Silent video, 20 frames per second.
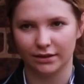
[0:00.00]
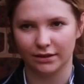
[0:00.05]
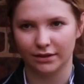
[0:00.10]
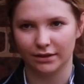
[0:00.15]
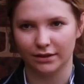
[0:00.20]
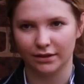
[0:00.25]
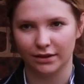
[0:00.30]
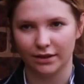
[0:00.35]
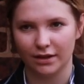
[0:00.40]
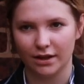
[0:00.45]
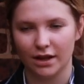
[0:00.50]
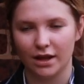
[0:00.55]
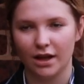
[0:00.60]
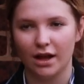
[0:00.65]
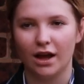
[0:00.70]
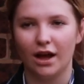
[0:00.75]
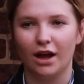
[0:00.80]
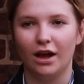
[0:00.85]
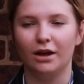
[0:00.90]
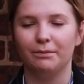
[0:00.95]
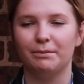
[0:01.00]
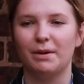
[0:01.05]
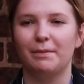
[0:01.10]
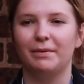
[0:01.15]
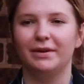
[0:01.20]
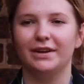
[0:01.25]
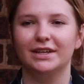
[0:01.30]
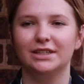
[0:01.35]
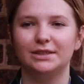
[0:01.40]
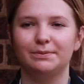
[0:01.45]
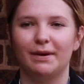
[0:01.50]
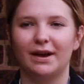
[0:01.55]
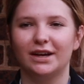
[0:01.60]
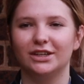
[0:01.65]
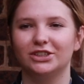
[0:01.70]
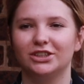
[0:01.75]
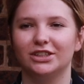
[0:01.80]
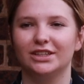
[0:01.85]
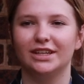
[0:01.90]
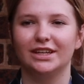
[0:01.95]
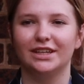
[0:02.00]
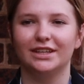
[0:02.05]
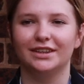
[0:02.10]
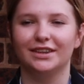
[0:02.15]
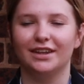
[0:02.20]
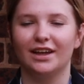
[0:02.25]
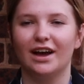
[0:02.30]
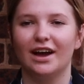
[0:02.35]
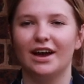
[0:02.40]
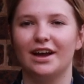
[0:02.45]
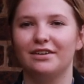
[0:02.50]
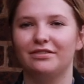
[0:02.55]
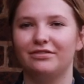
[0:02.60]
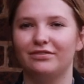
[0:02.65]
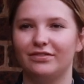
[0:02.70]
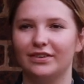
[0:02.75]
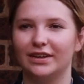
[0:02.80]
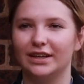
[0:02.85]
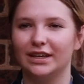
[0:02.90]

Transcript: My biggest passion in life.